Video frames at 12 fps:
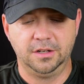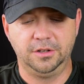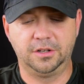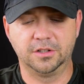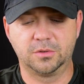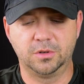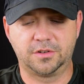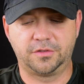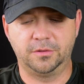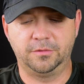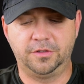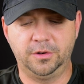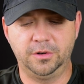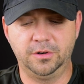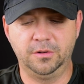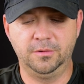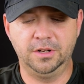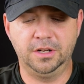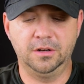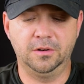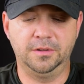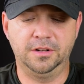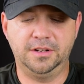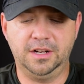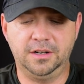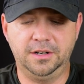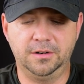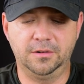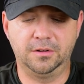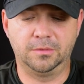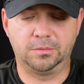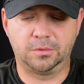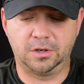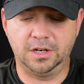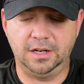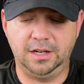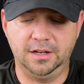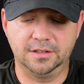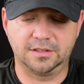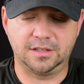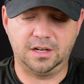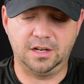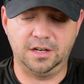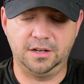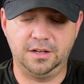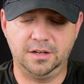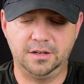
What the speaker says: You can switch from photo to video, and then down here on the right hand side,